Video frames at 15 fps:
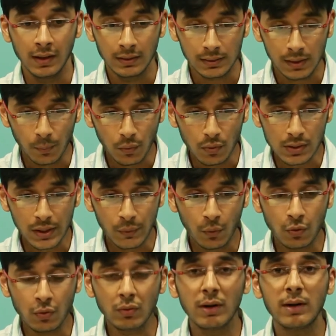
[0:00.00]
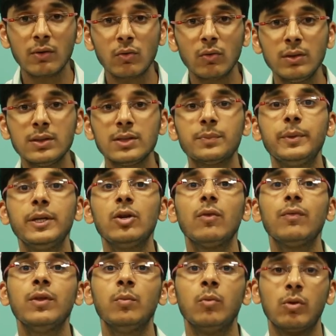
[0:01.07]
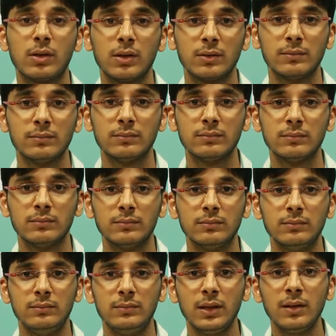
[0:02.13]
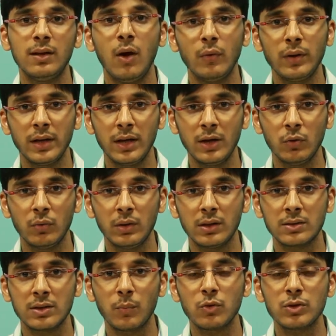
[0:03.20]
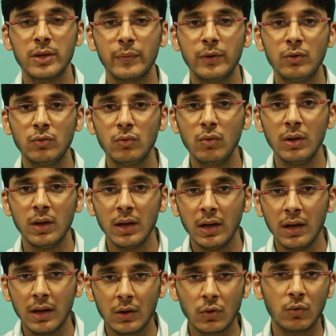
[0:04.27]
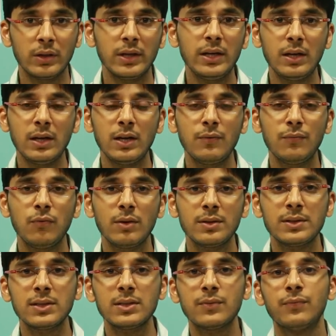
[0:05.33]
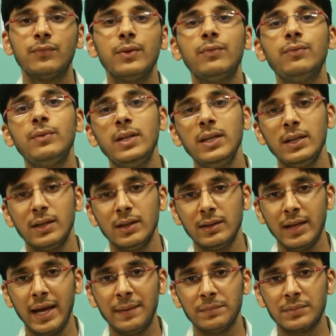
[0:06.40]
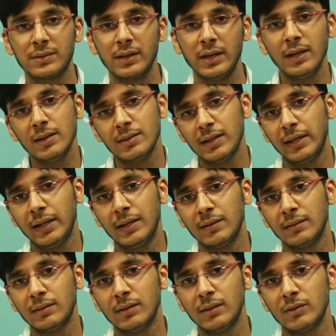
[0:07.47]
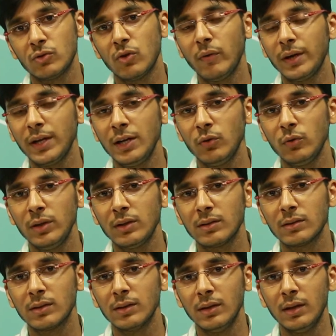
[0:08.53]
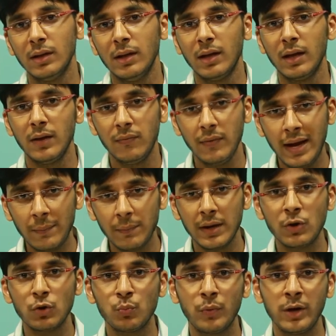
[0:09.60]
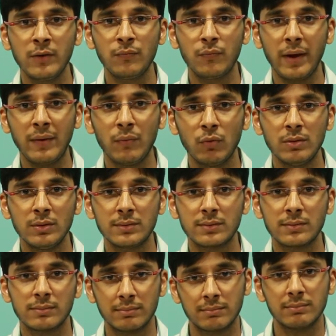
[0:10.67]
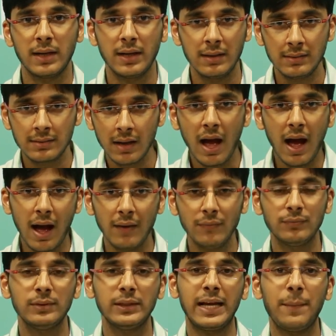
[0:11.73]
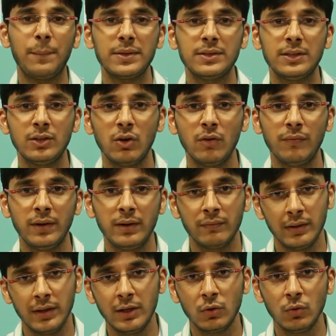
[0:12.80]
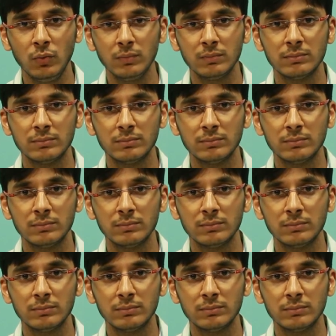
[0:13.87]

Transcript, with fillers: Suppose I want to control the speed of the motor then how can I do it? Suppose I want to rotate it for just 50 times in a second. So how can I do it? If I apply 2.5 volts, that is half the capacity of it, will it do?